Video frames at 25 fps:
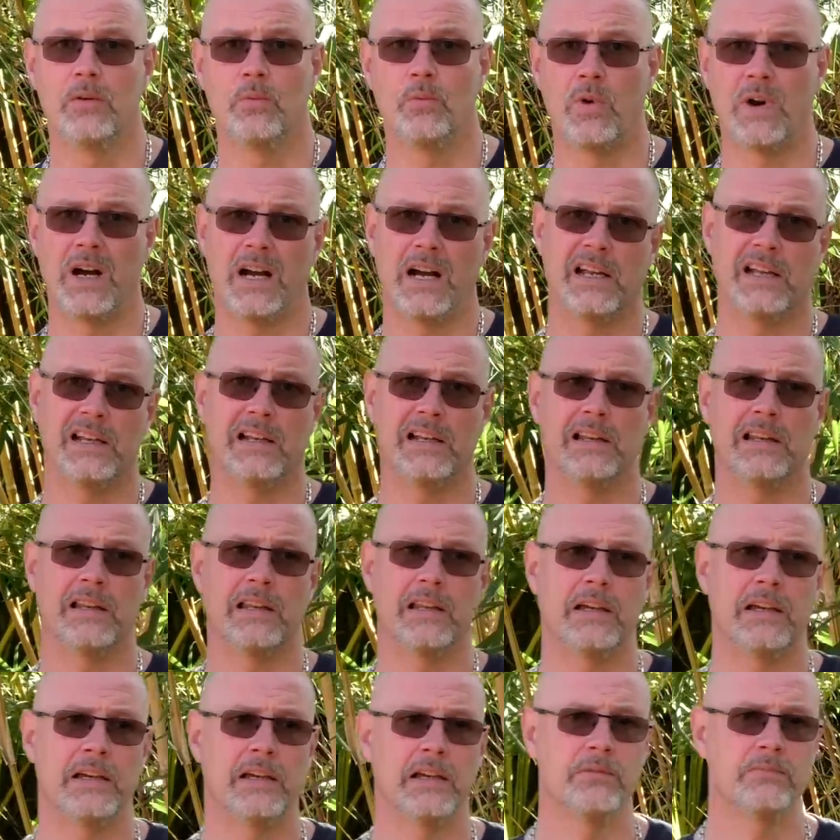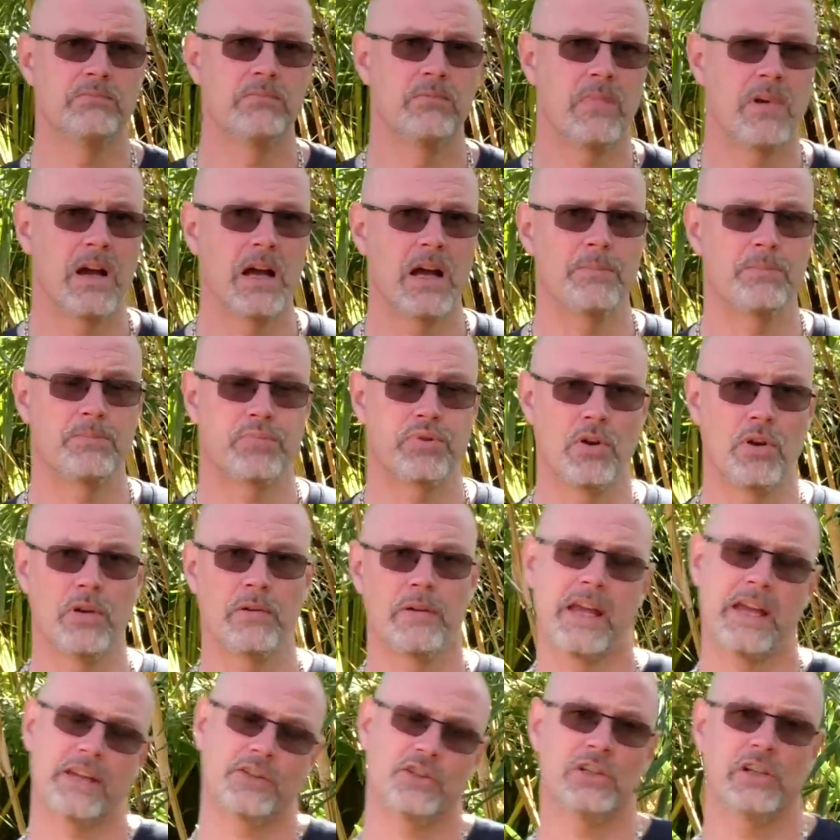While
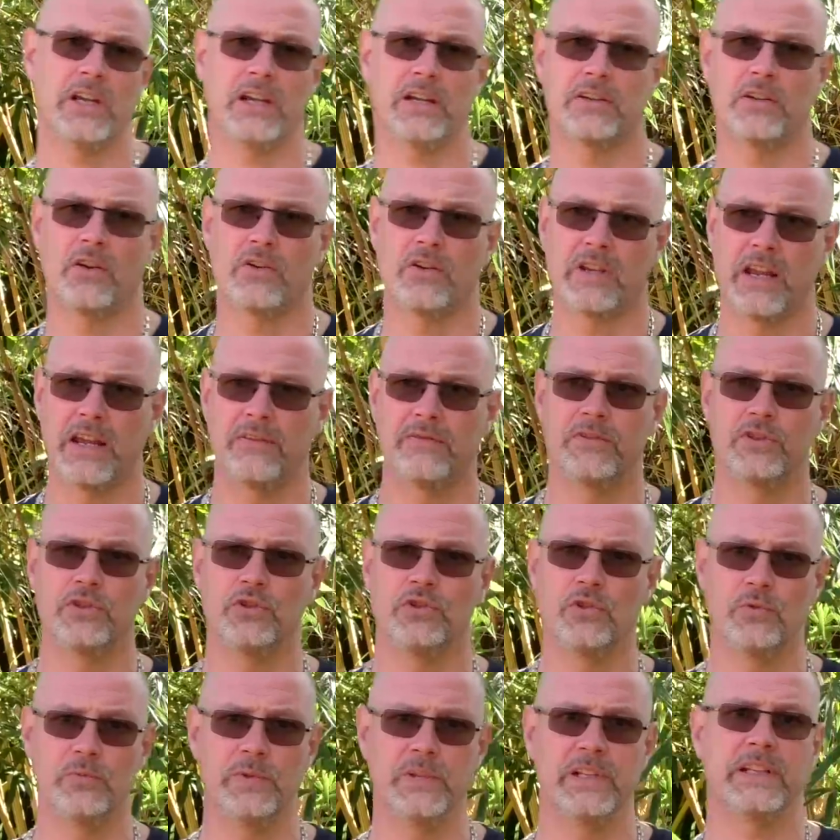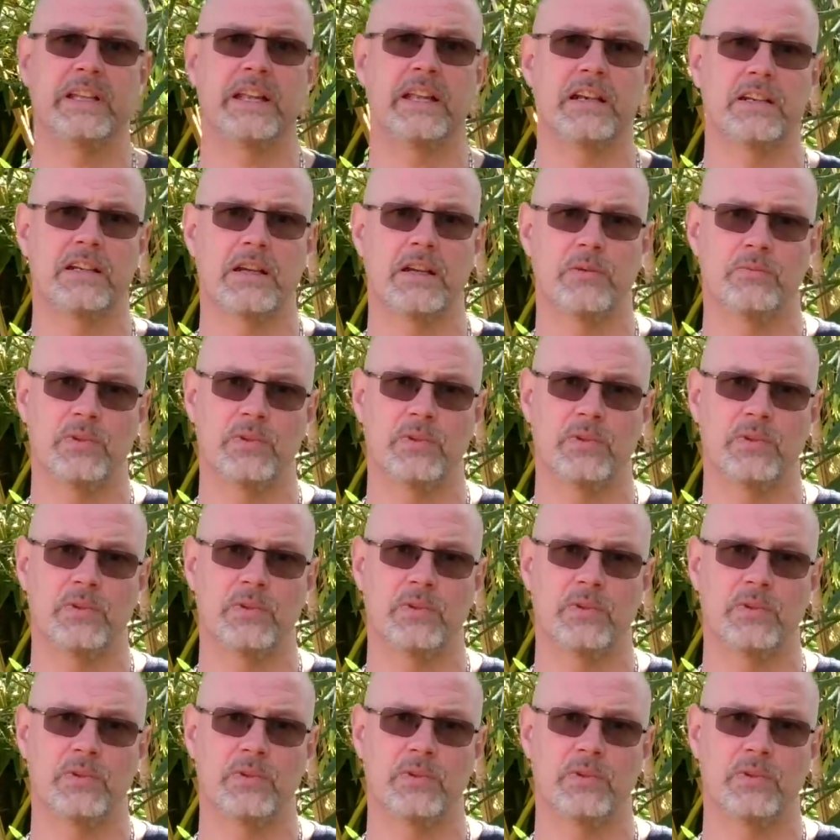actually I don't have a dual wheel carrier,